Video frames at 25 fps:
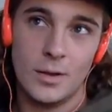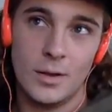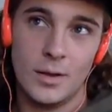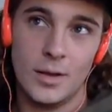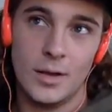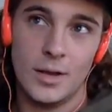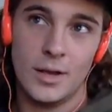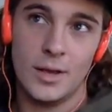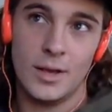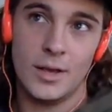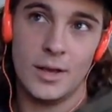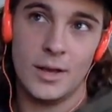
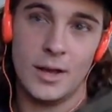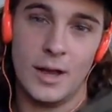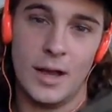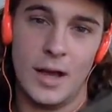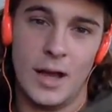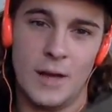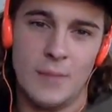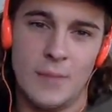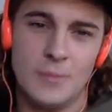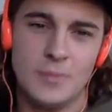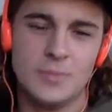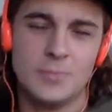And
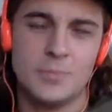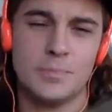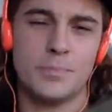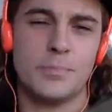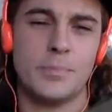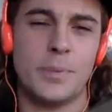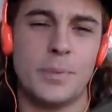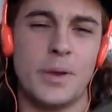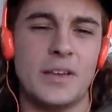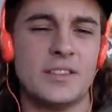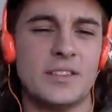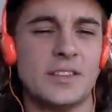I'm
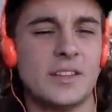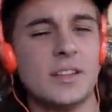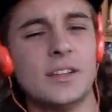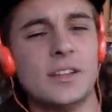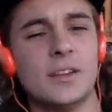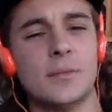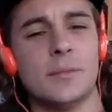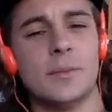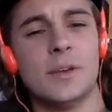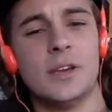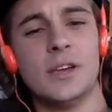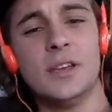basically,
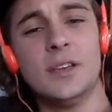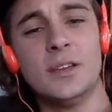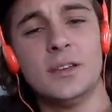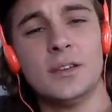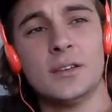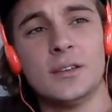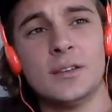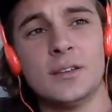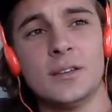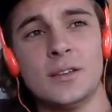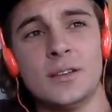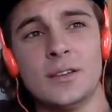to me,
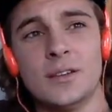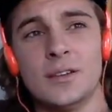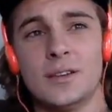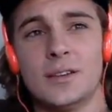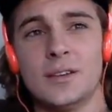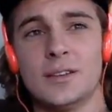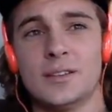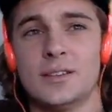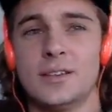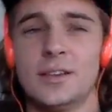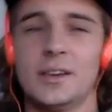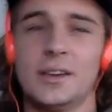
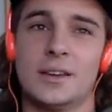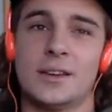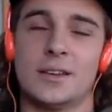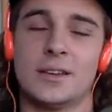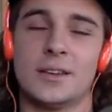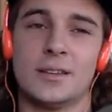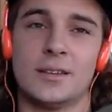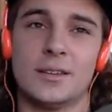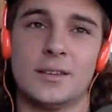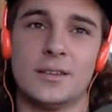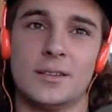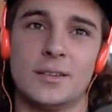it's
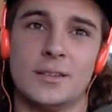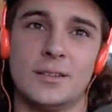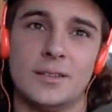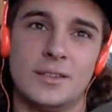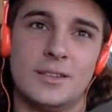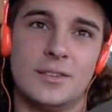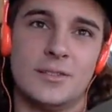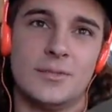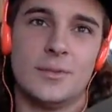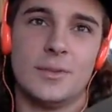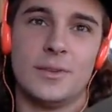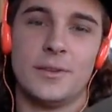like
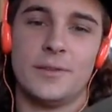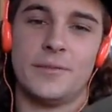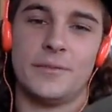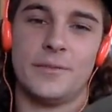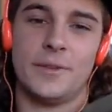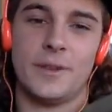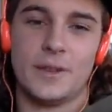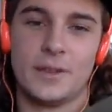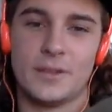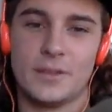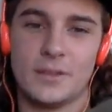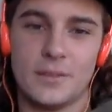doesn't really
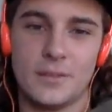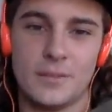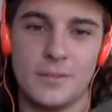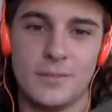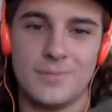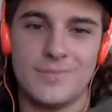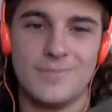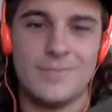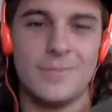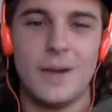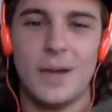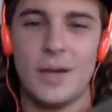affect
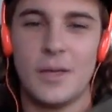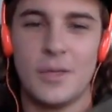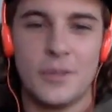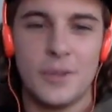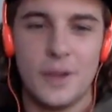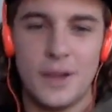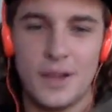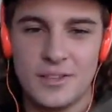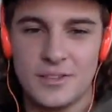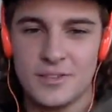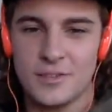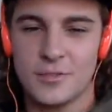my
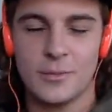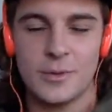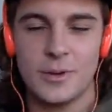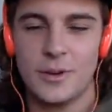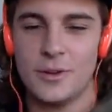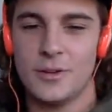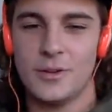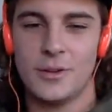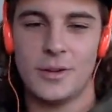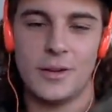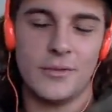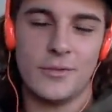thoughts that
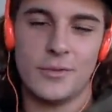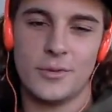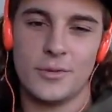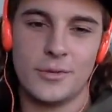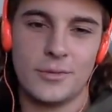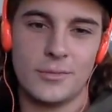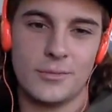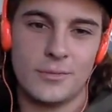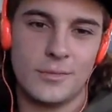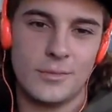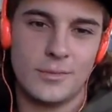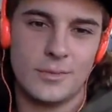
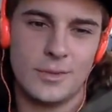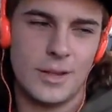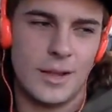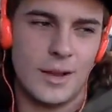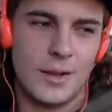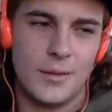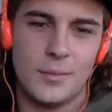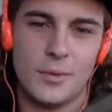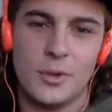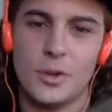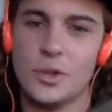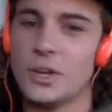I'm
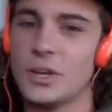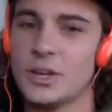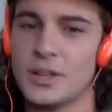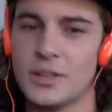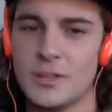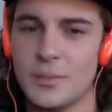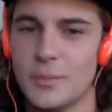gonna look at